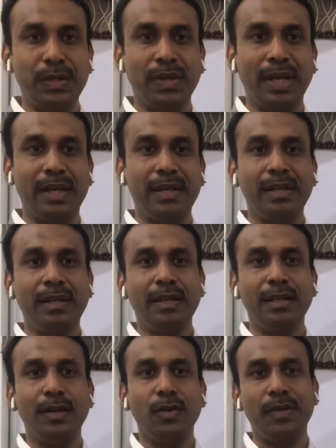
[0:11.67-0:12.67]
to get
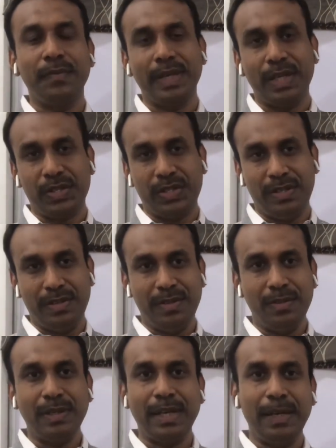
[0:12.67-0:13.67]
notification.
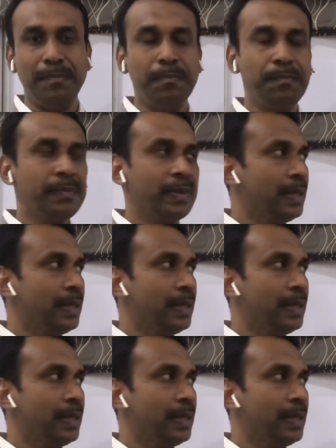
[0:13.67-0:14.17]
Okay.